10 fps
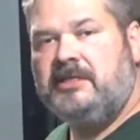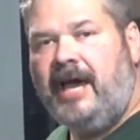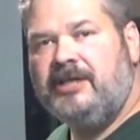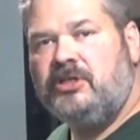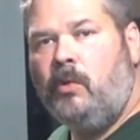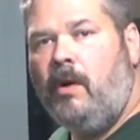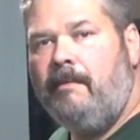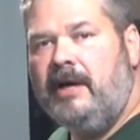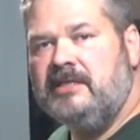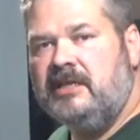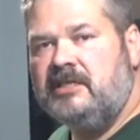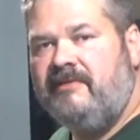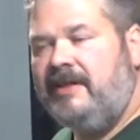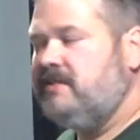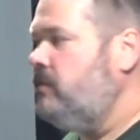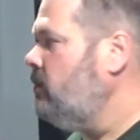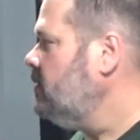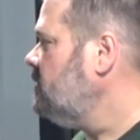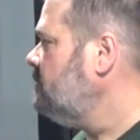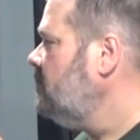attach the 1x6 fence
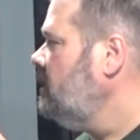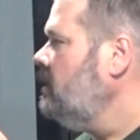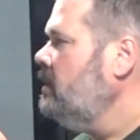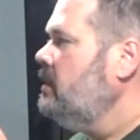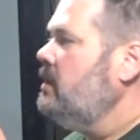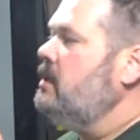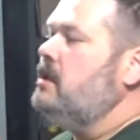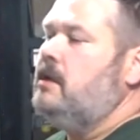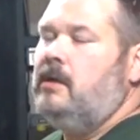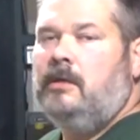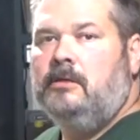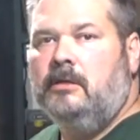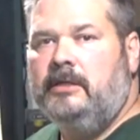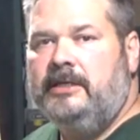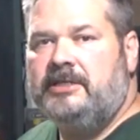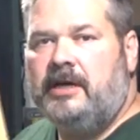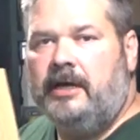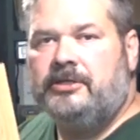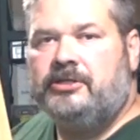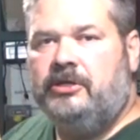boards. You'll need to
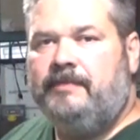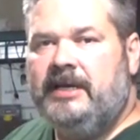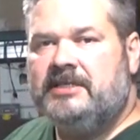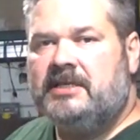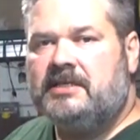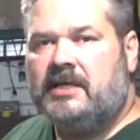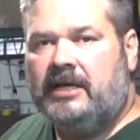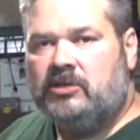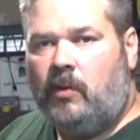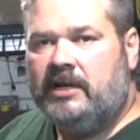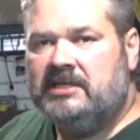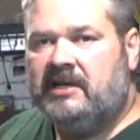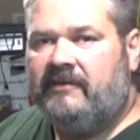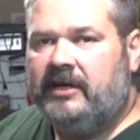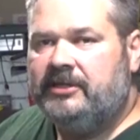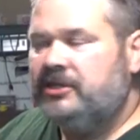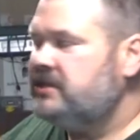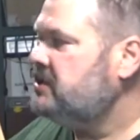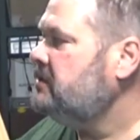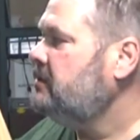cut 2 pieces at 27
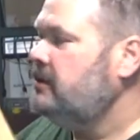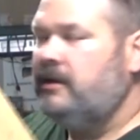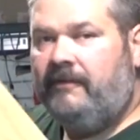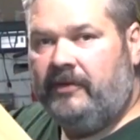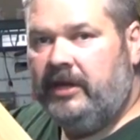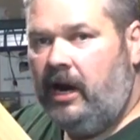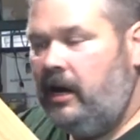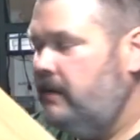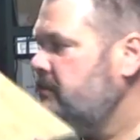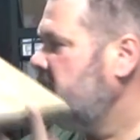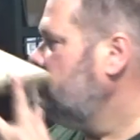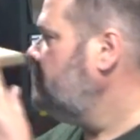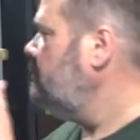inches for the arms,